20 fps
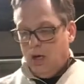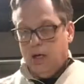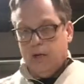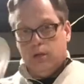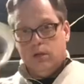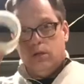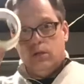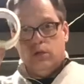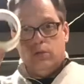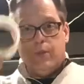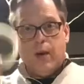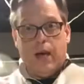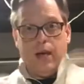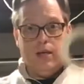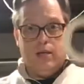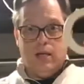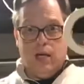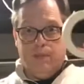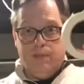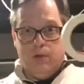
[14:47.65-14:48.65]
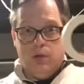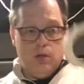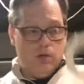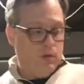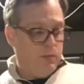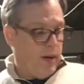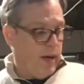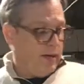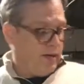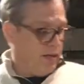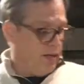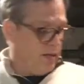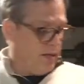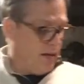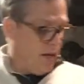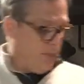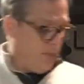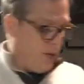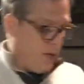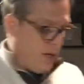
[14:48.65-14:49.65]
You can use packing tape, you can use masking
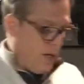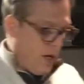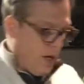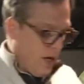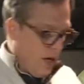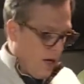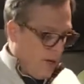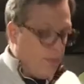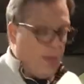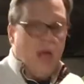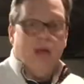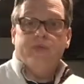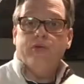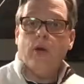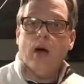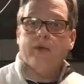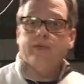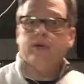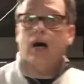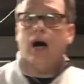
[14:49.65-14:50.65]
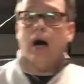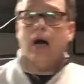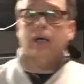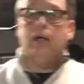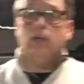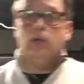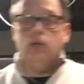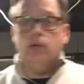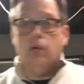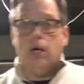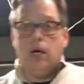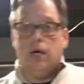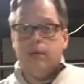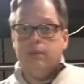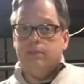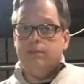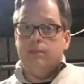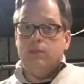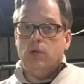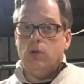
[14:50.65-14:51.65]
tape. If you have a hot glue
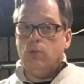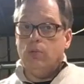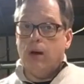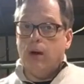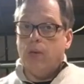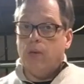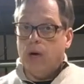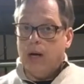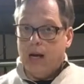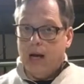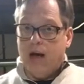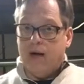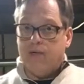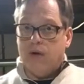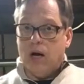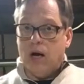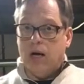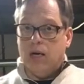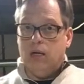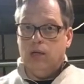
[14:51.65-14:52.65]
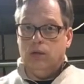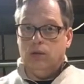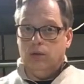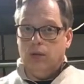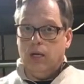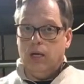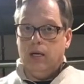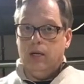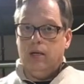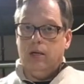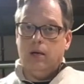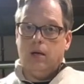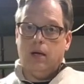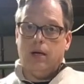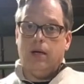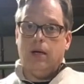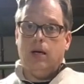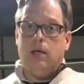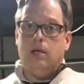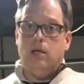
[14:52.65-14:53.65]
gun, you might want to have a hot glue gun.
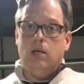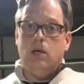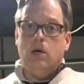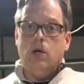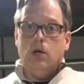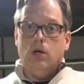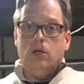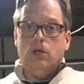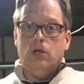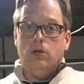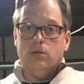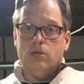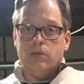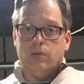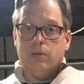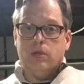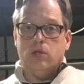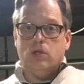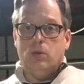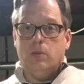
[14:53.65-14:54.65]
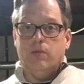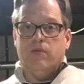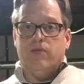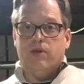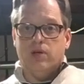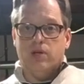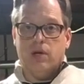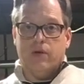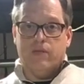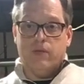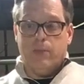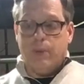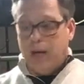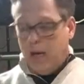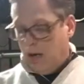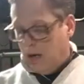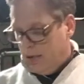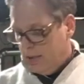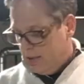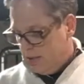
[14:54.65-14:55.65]
Again, use it with the supervision of your
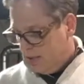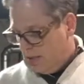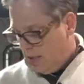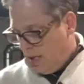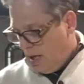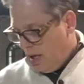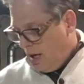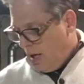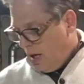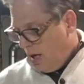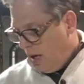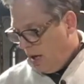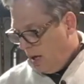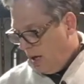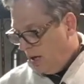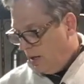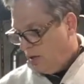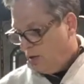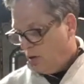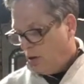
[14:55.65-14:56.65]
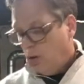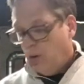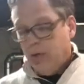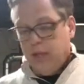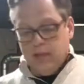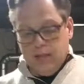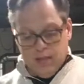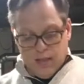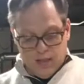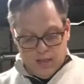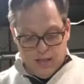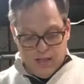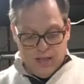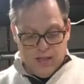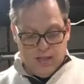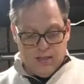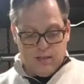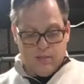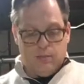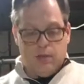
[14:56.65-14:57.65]
parents. You're going to
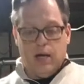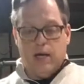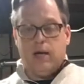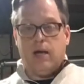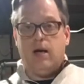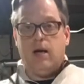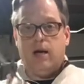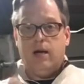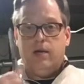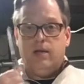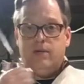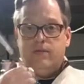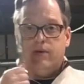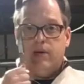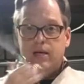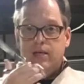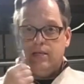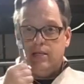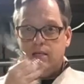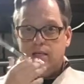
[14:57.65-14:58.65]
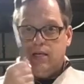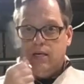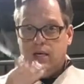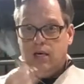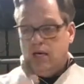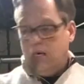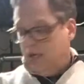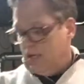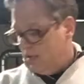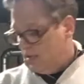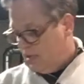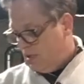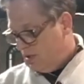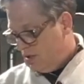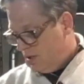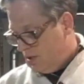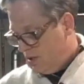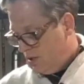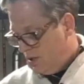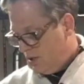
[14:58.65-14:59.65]
need some kind of cutting device,
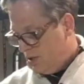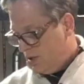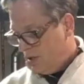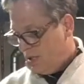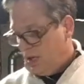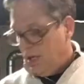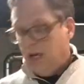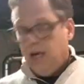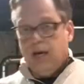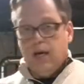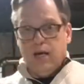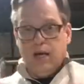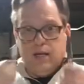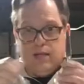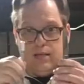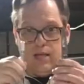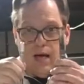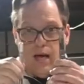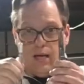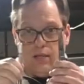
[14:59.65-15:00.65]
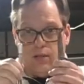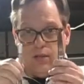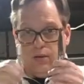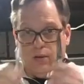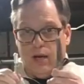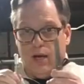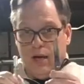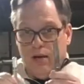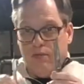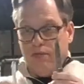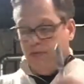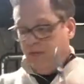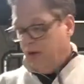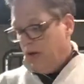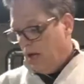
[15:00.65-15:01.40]
scissors, X-Acto knife.